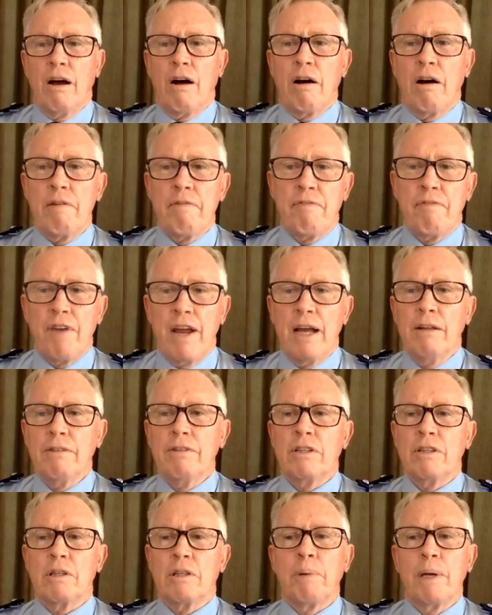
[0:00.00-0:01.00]
I found
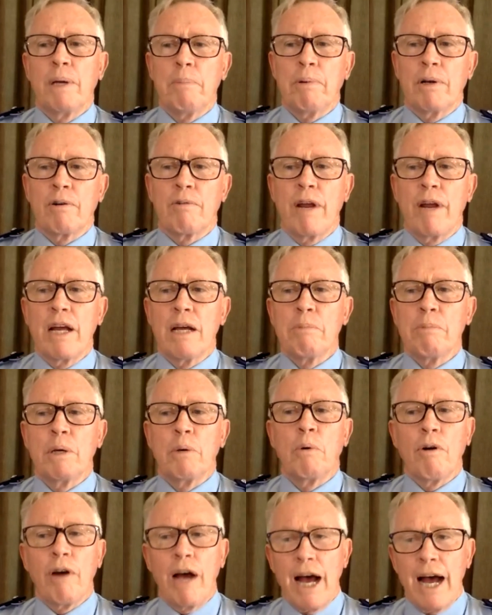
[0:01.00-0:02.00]
that the people around me
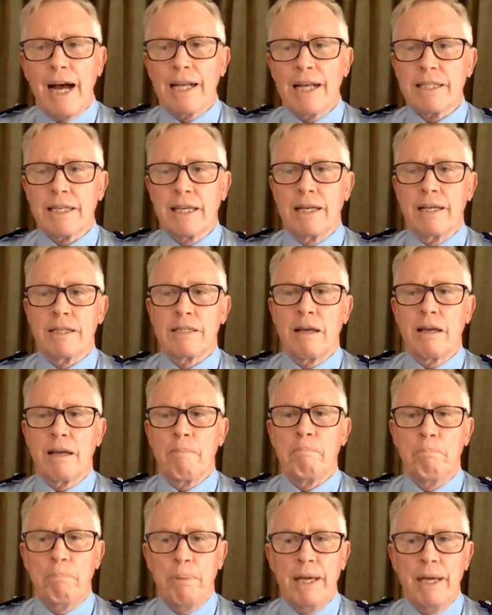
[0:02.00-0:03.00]
were asking
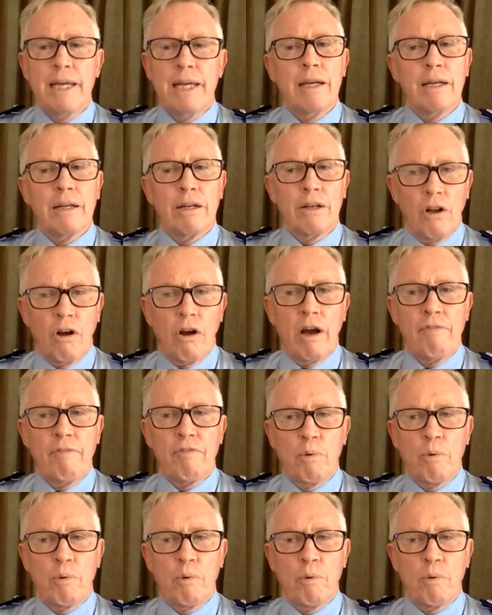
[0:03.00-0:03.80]
some big life